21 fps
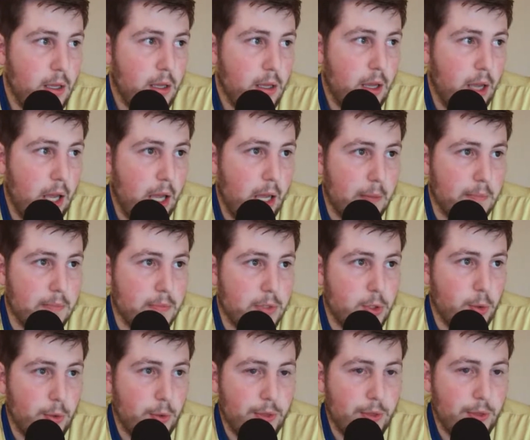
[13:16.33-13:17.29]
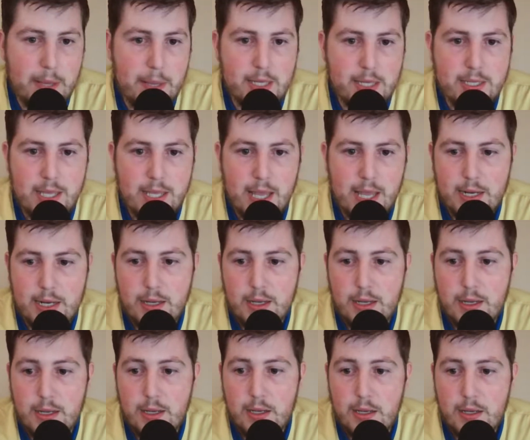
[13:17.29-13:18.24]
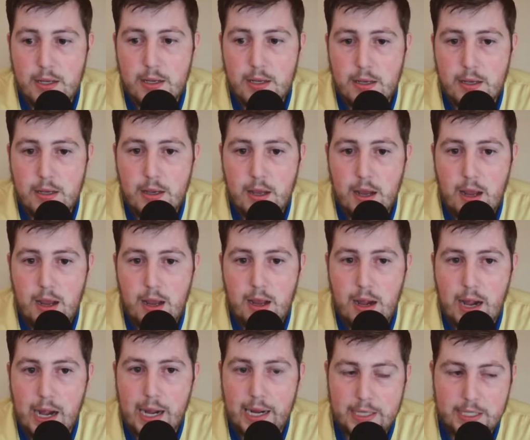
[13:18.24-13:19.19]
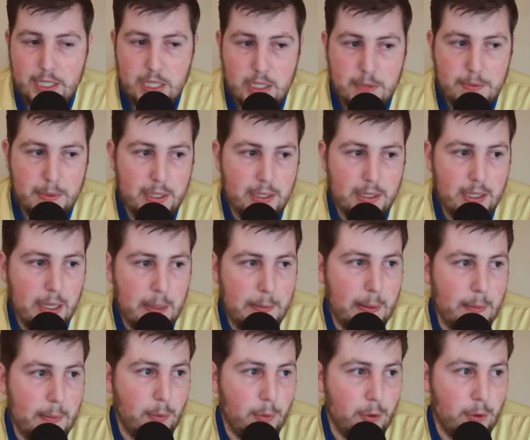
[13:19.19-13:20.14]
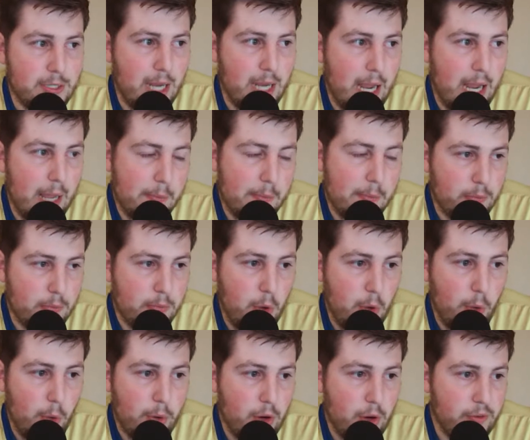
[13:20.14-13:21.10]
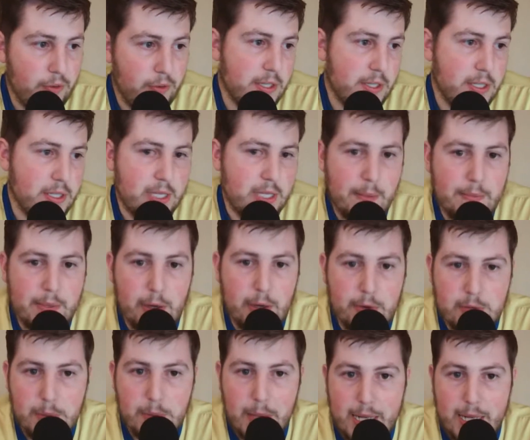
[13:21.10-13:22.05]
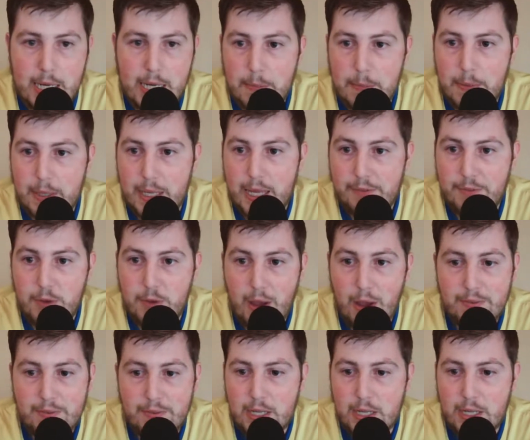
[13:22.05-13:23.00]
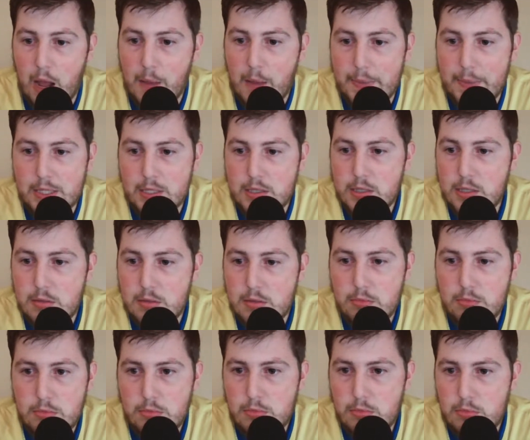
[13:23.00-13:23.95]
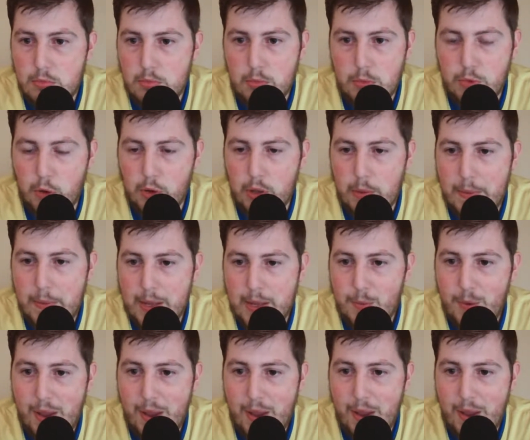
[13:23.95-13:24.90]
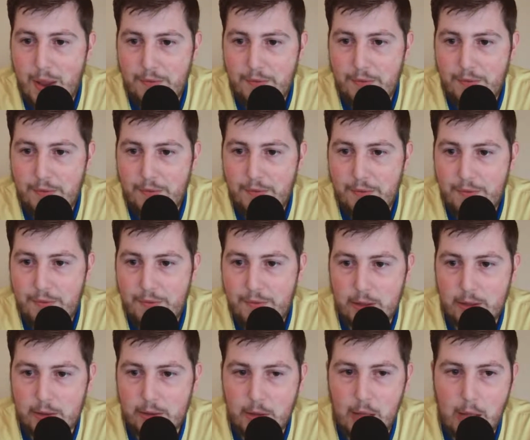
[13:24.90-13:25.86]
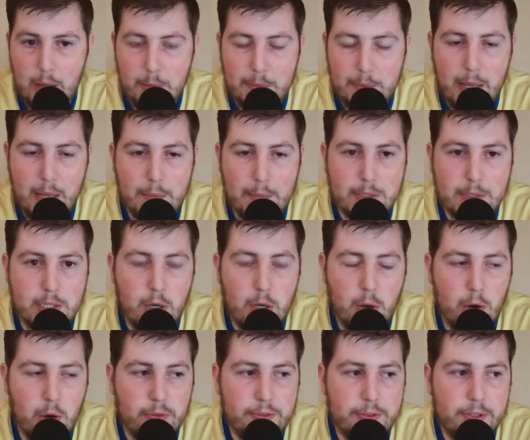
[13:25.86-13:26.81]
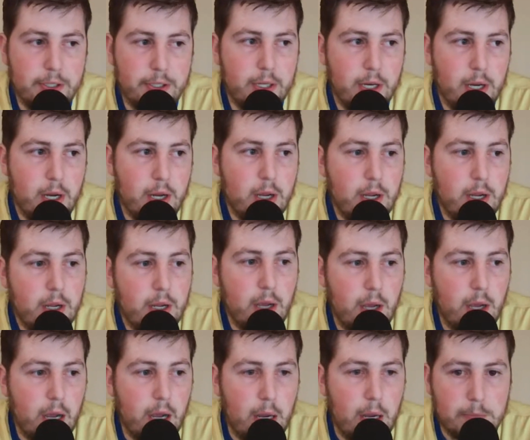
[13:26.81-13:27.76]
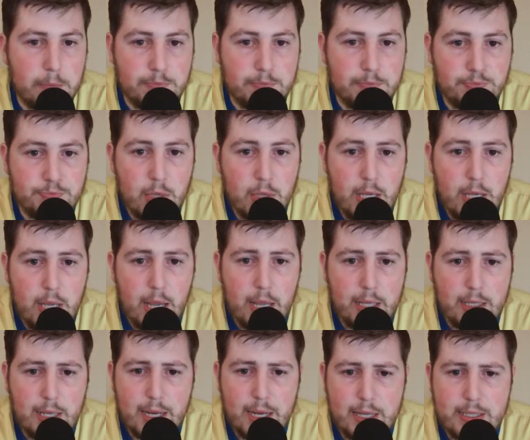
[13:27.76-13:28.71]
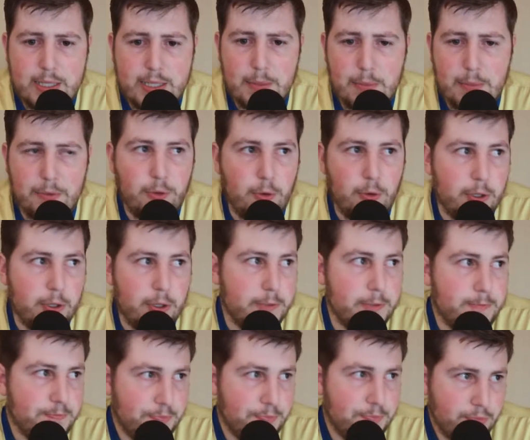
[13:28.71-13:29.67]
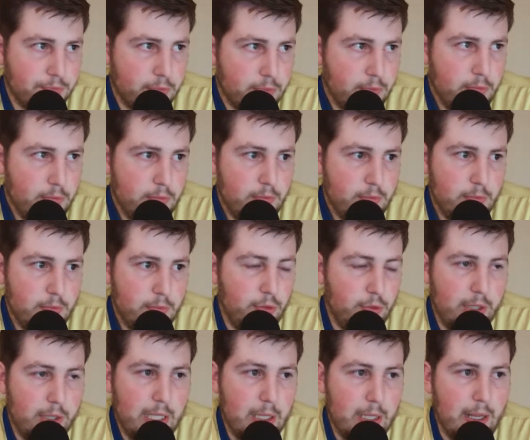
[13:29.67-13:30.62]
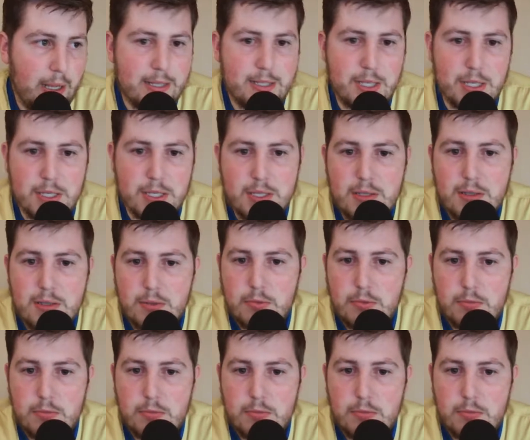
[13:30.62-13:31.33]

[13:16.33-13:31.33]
So with that being said, I actually spent a little bit more time going over this game than I was planning, but if you have any comments, throw them in. We have a few here that I'll be able to go over. And like I said before, really, it's just